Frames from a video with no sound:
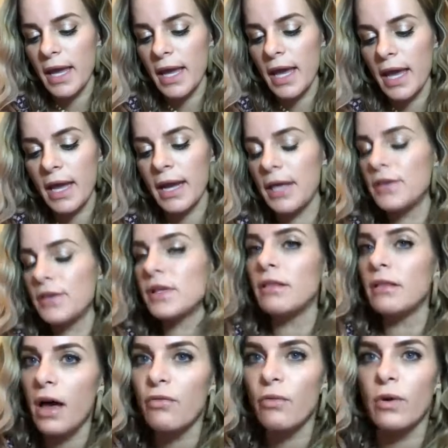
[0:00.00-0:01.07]
I use a
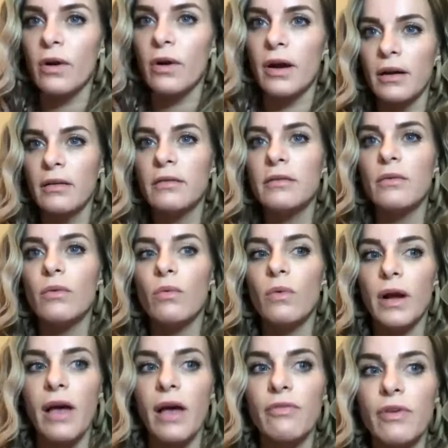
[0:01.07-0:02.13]
lot for
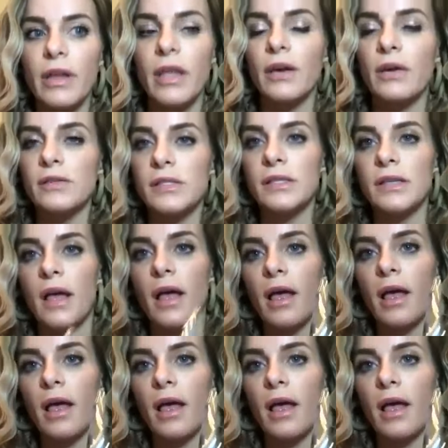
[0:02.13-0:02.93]
workout videos.